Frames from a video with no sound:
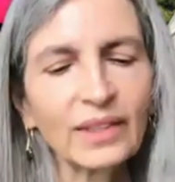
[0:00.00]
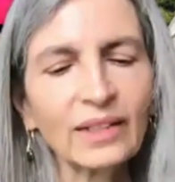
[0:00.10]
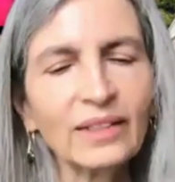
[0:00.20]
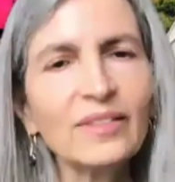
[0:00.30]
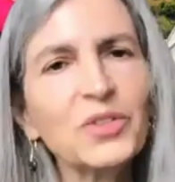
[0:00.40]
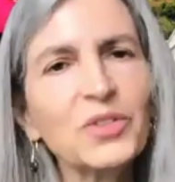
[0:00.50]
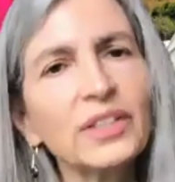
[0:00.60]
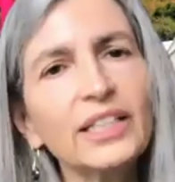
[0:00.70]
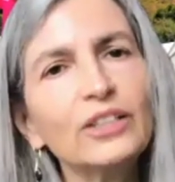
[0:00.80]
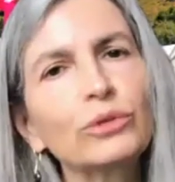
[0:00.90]

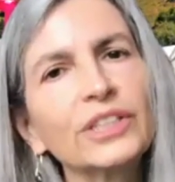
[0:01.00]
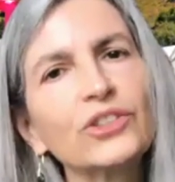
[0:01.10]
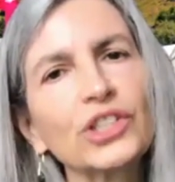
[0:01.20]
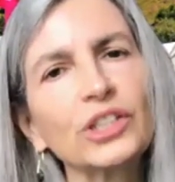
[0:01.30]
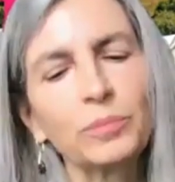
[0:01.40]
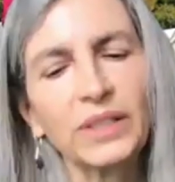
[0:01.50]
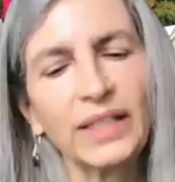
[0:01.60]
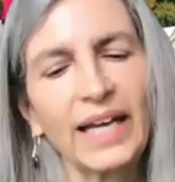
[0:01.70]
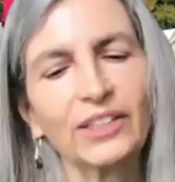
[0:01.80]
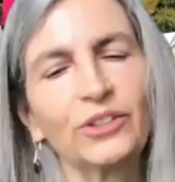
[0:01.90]
City and regional
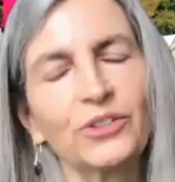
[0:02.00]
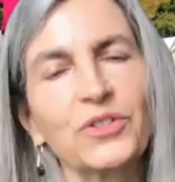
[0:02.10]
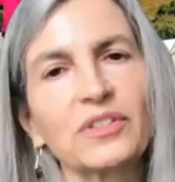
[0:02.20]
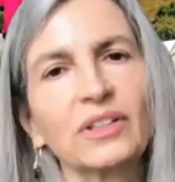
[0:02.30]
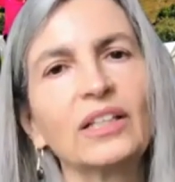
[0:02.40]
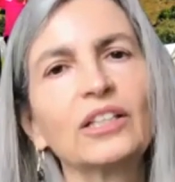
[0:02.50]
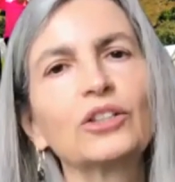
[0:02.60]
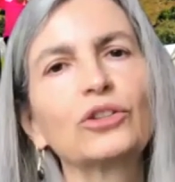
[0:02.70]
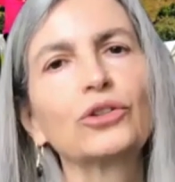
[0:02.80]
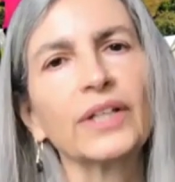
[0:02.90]
planners
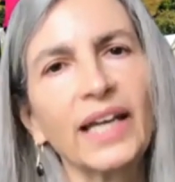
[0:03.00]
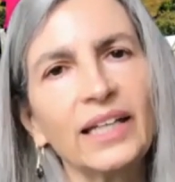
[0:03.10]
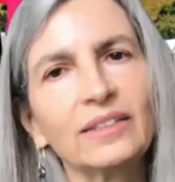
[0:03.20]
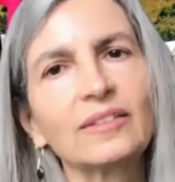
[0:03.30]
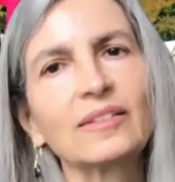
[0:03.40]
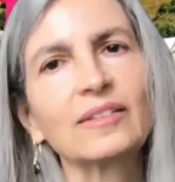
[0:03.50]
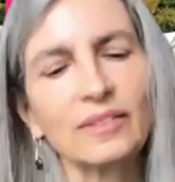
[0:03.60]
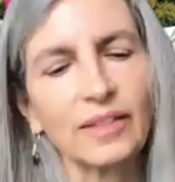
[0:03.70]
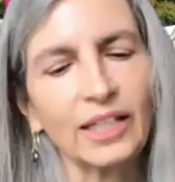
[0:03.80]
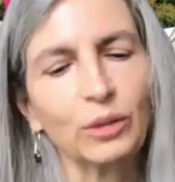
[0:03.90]
create
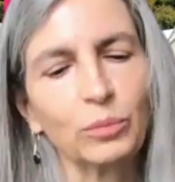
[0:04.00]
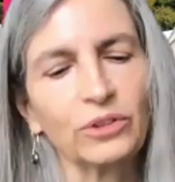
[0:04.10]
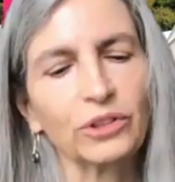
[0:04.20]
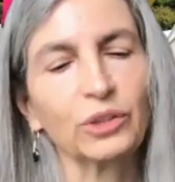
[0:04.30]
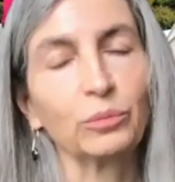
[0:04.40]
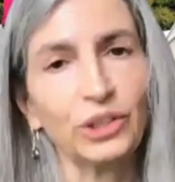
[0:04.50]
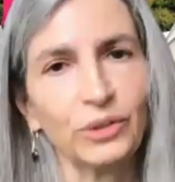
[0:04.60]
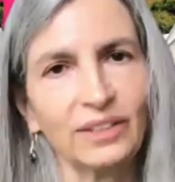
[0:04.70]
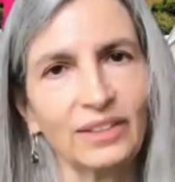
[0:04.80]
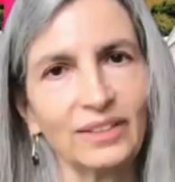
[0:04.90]
sustainable
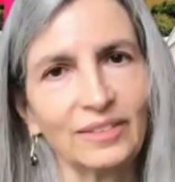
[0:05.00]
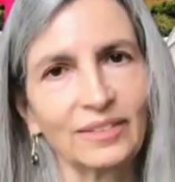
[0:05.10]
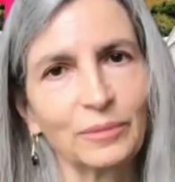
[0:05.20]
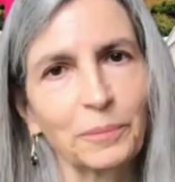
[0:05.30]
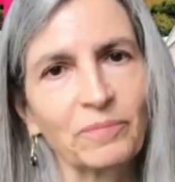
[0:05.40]
communities.